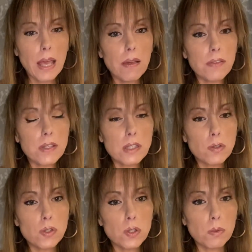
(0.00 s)
If this
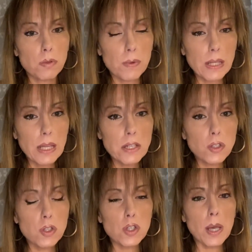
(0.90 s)
has to do with
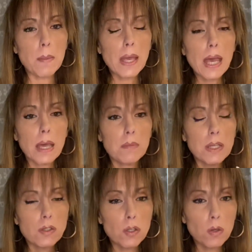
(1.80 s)
relationship, it
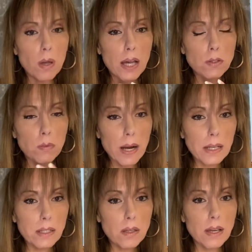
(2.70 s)
means that you guys
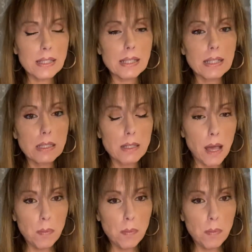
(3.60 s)
recognize that it's not